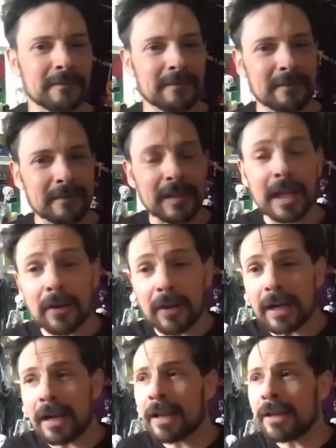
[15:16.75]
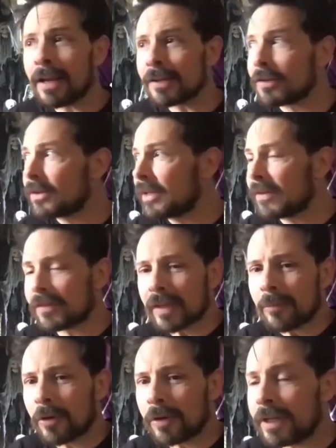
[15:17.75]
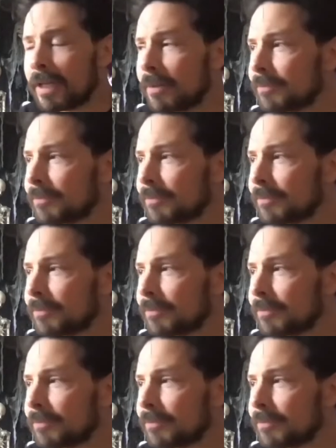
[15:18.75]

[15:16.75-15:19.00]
Yeah, right. Hey, you guys don't need this anymore, do you?